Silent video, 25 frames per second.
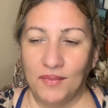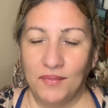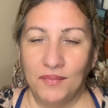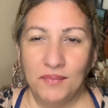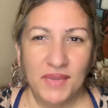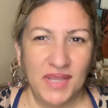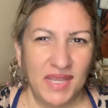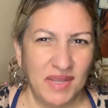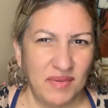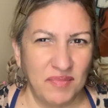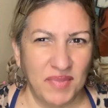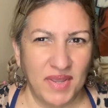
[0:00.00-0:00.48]

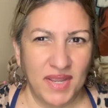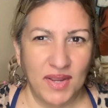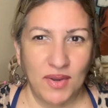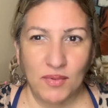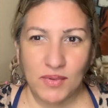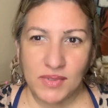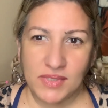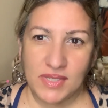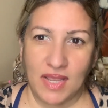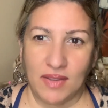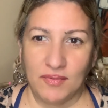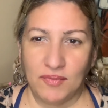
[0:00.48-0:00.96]
me and Bae
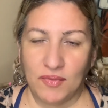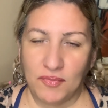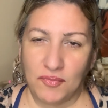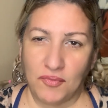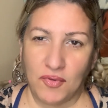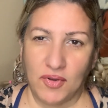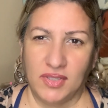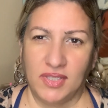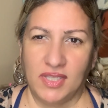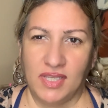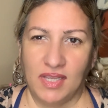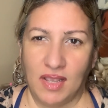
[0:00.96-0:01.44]
always have a
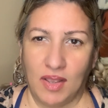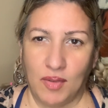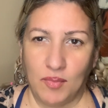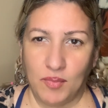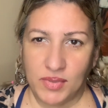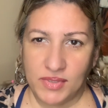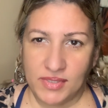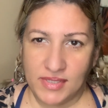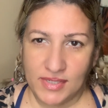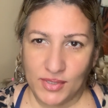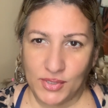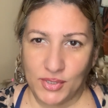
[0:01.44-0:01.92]
friendly
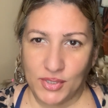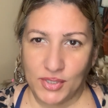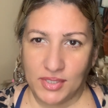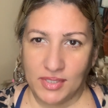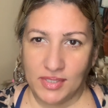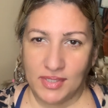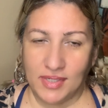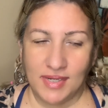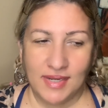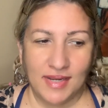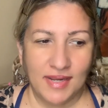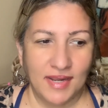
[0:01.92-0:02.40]
competition
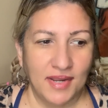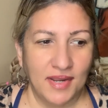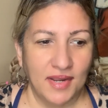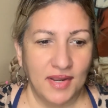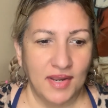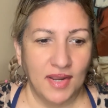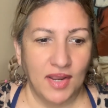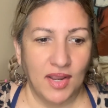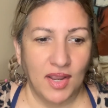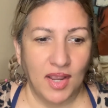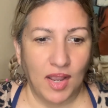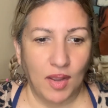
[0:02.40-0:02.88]

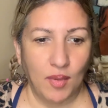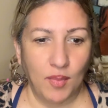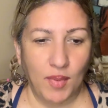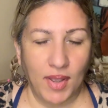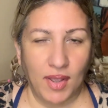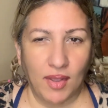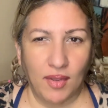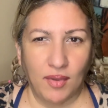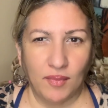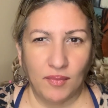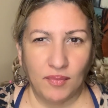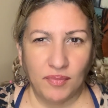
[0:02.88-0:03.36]

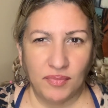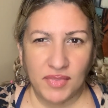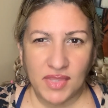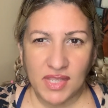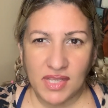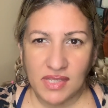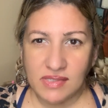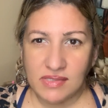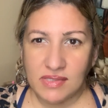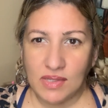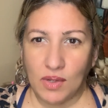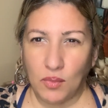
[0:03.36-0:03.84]
about
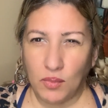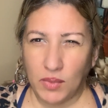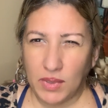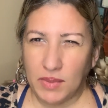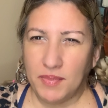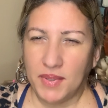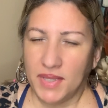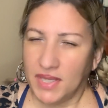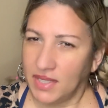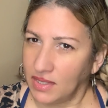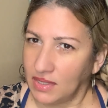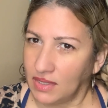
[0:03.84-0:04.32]
things that we
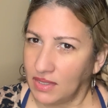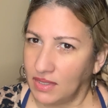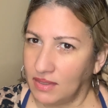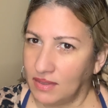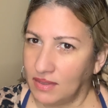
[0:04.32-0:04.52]
pick.